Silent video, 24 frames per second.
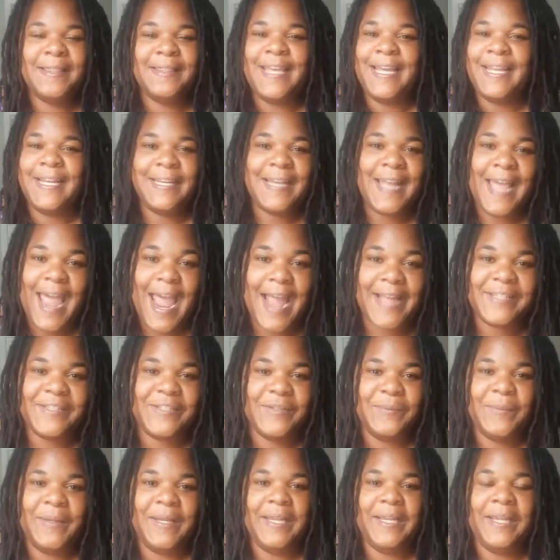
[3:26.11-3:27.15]
They didn't ask
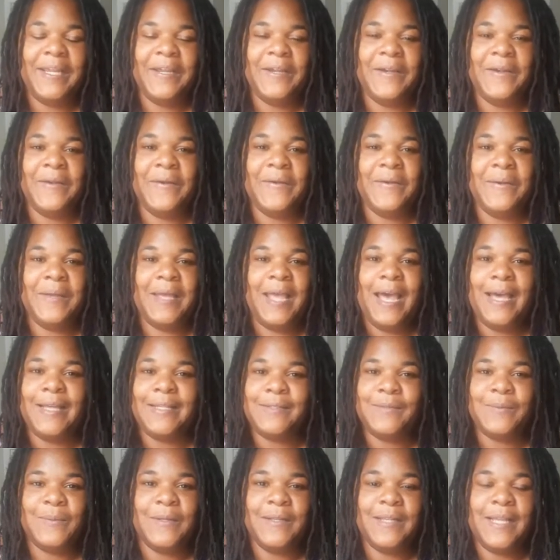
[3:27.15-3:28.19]
to be here,
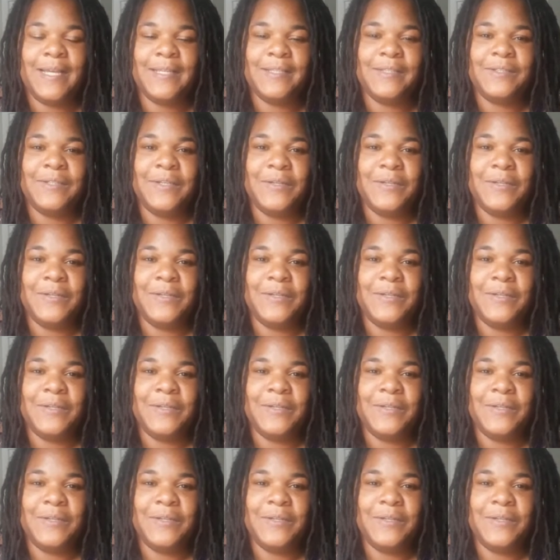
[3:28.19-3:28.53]
as well as,